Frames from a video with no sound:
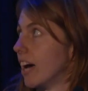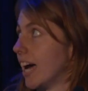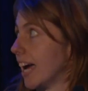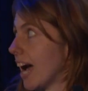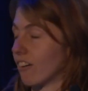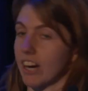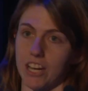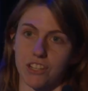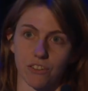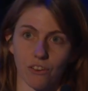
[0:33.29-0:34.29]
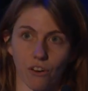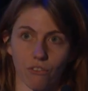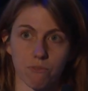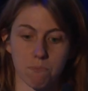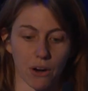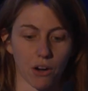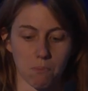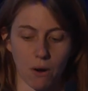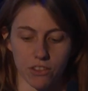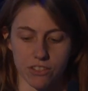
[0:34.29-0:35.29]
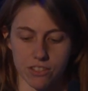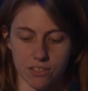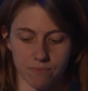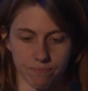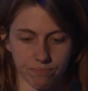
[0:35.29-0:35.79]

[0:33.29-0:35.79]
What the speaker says: an aggregation of bogong moths.